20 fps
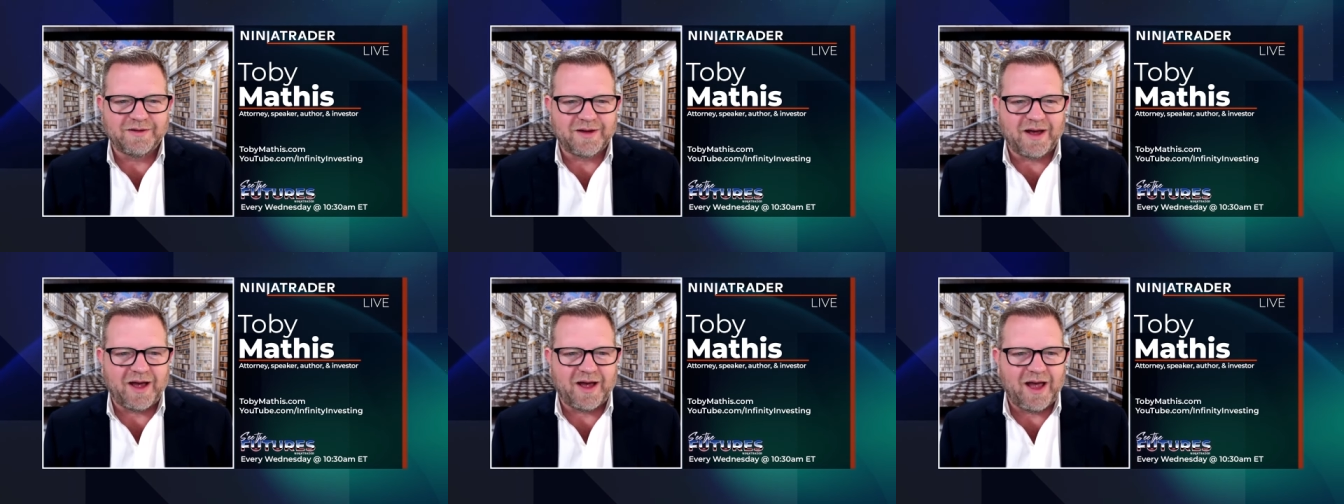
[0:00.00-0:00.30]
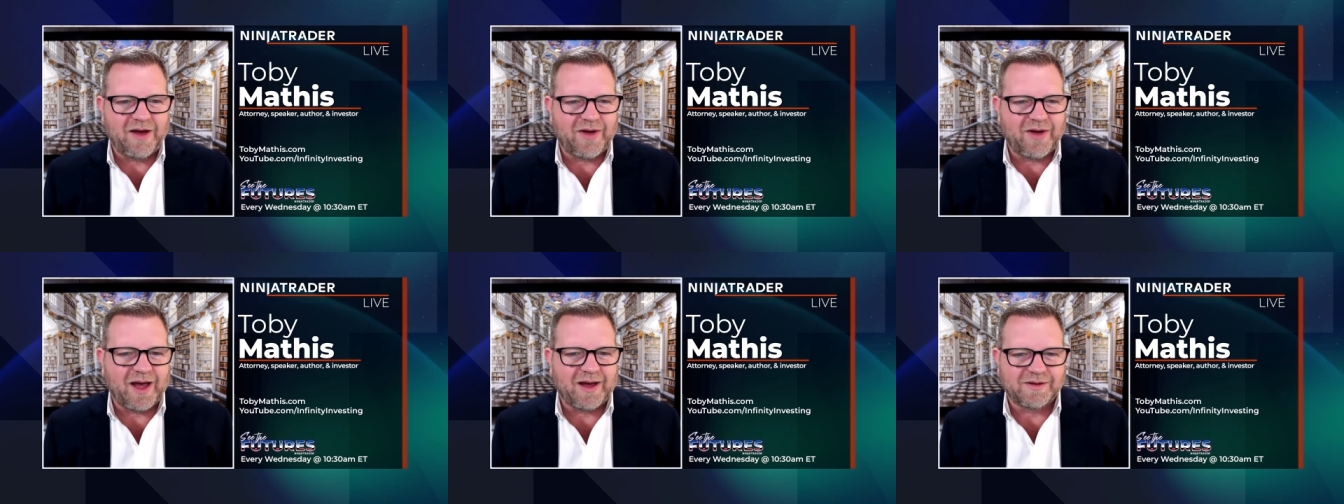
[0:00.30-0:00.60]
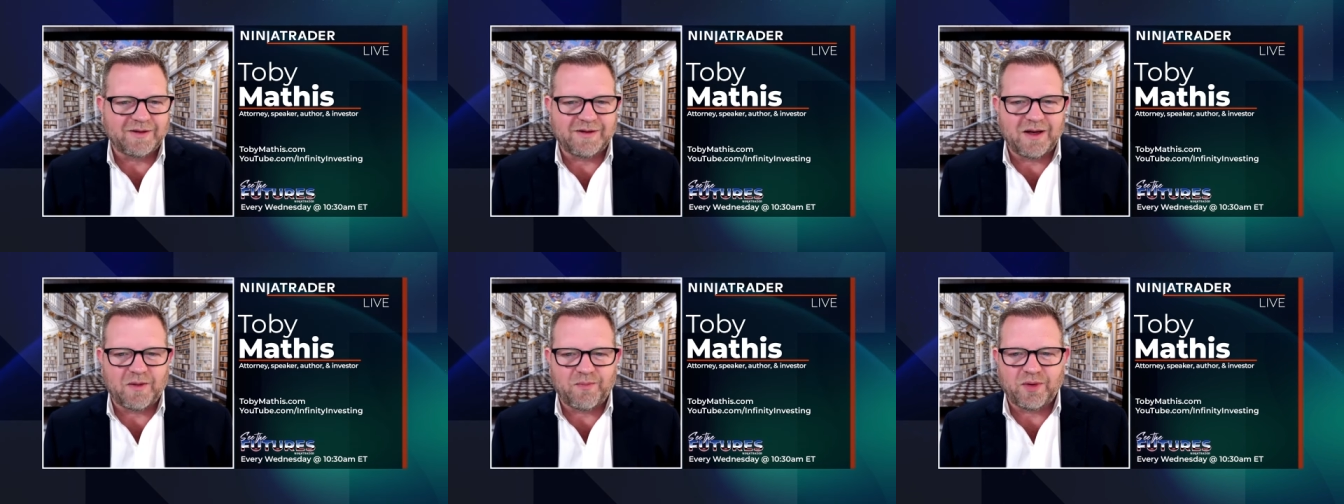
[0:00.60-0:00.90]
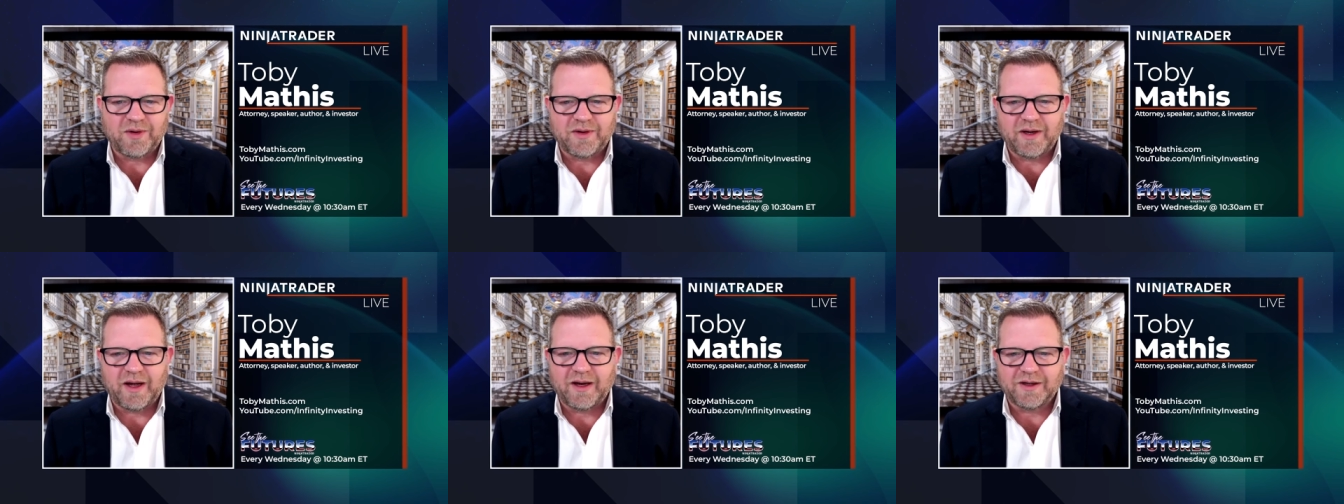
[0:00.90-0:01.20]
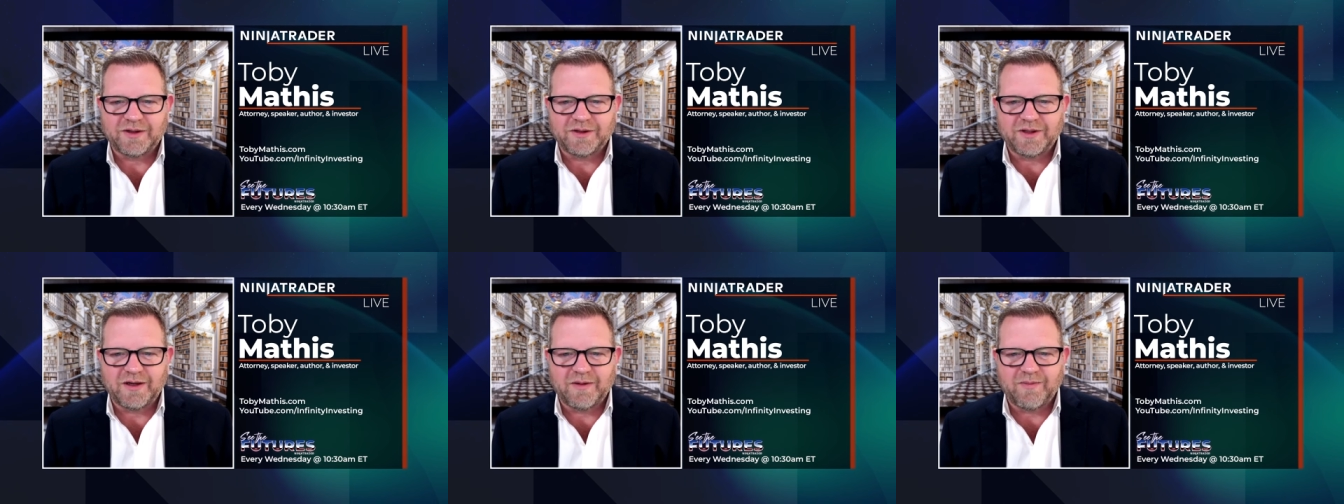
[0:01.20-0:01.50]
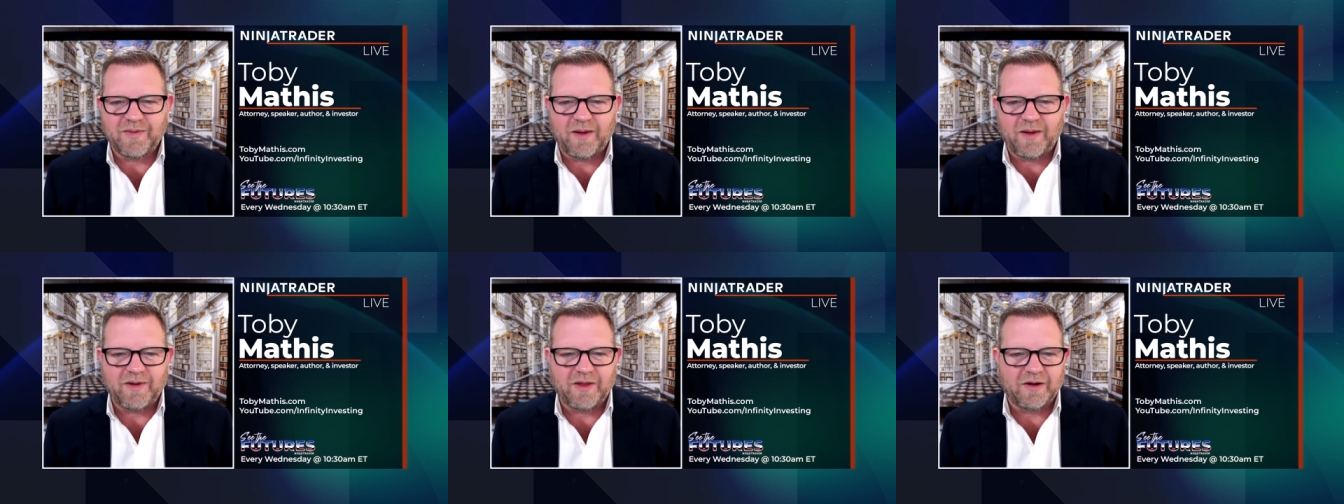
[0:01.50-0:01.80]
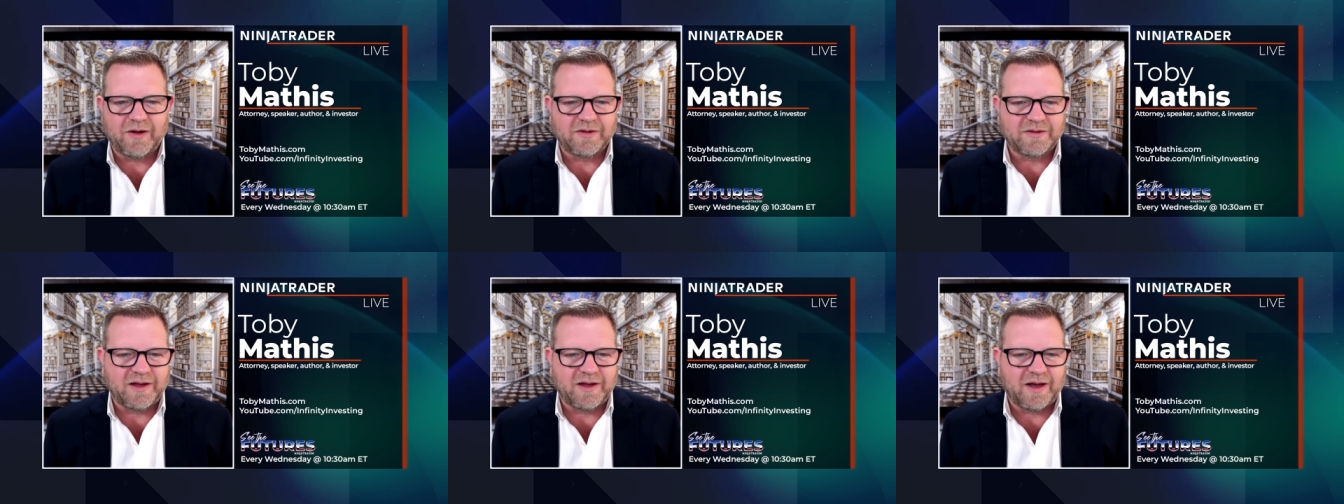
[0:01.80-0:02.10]
I have asset protection. Maybe
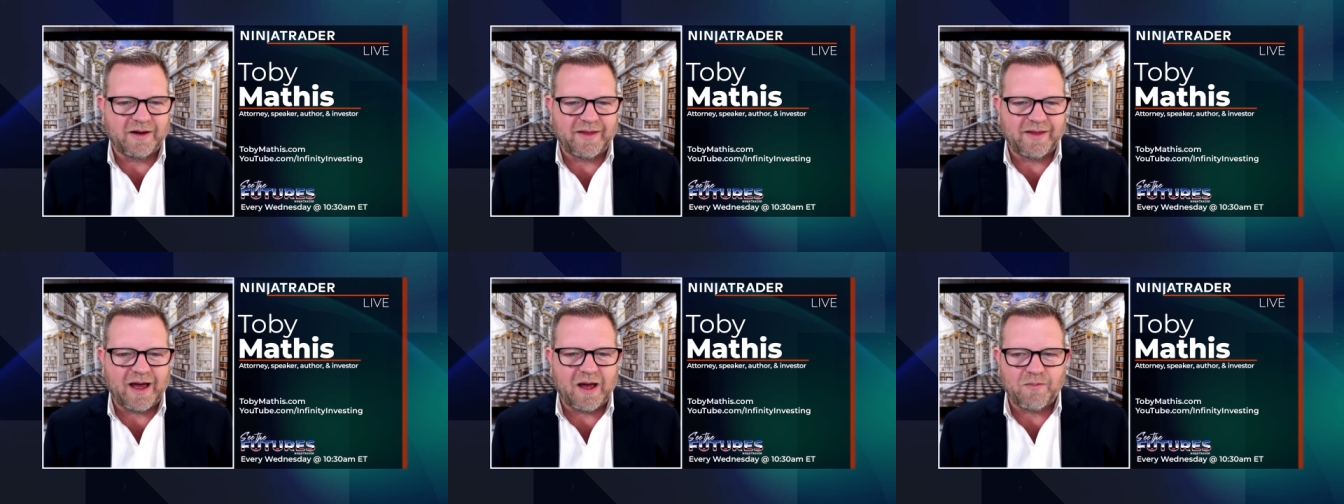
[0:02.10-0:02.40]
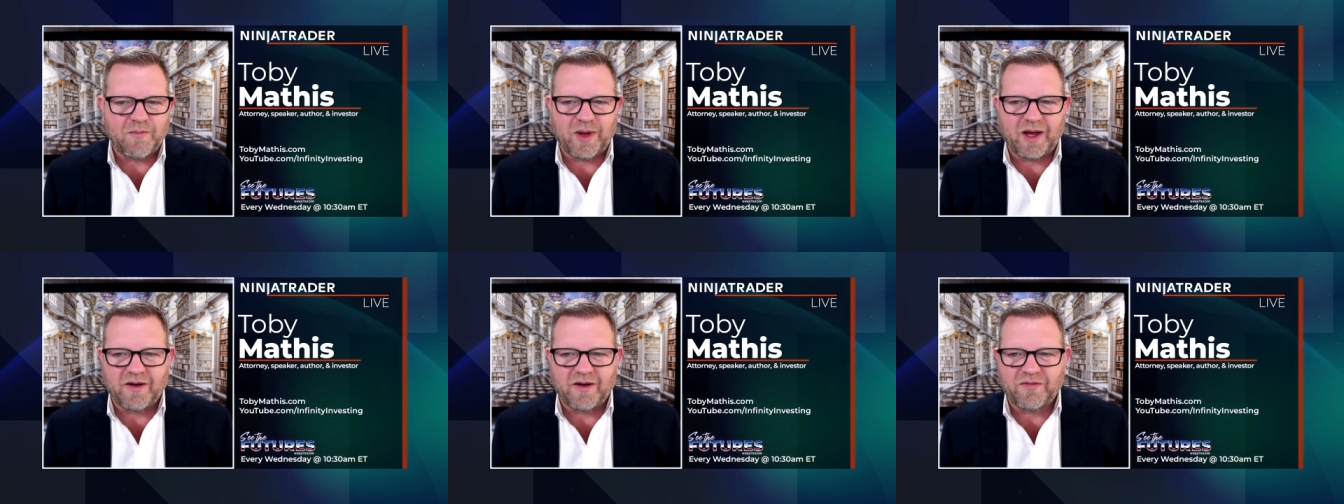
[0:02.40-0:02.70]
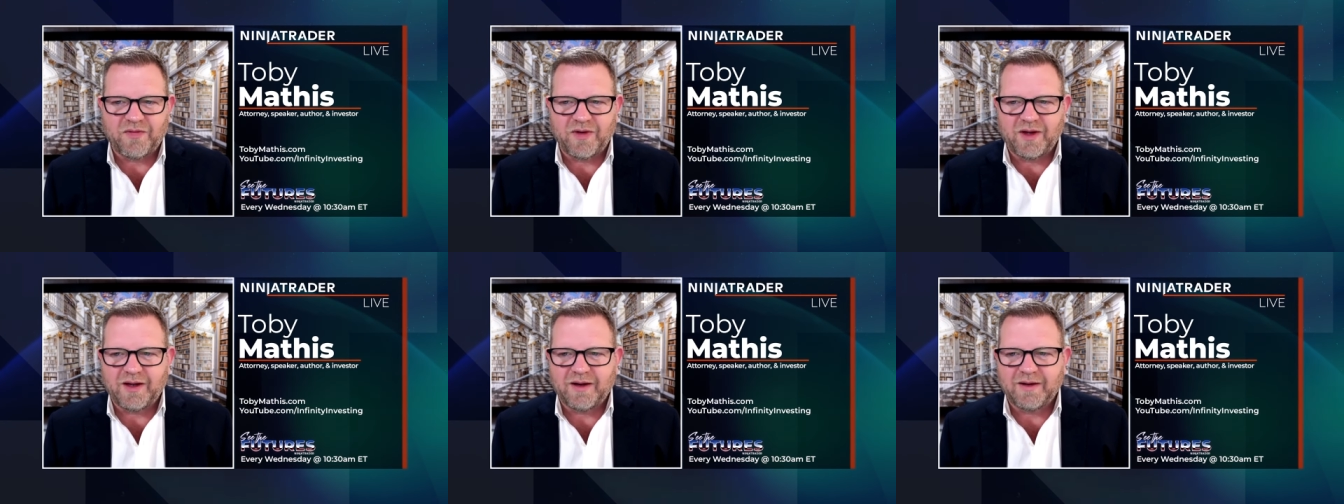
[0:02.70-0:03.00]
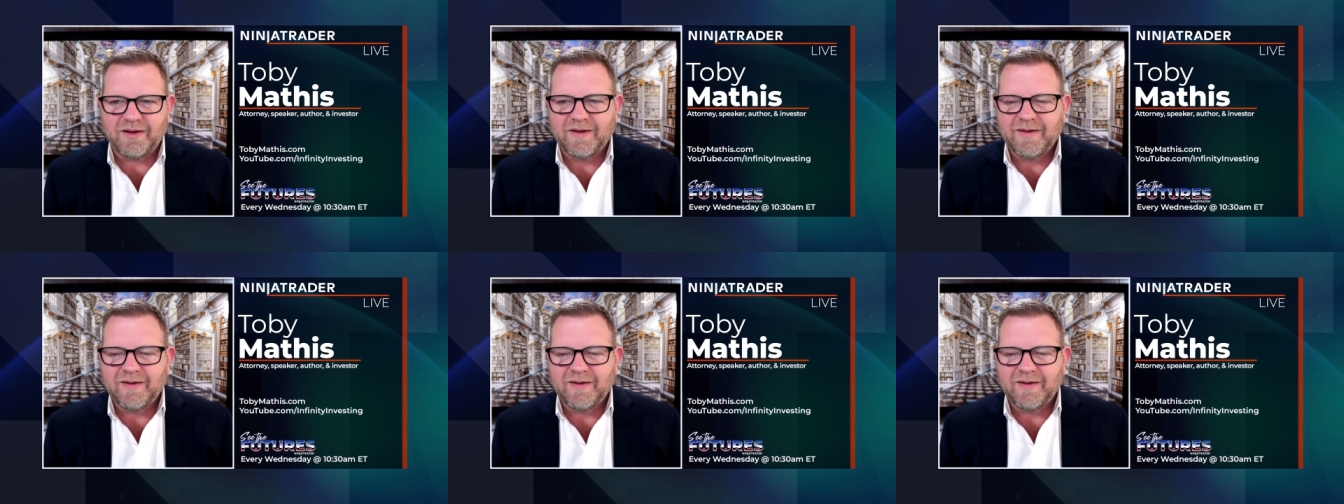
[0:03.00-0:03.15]
there's that that benefit.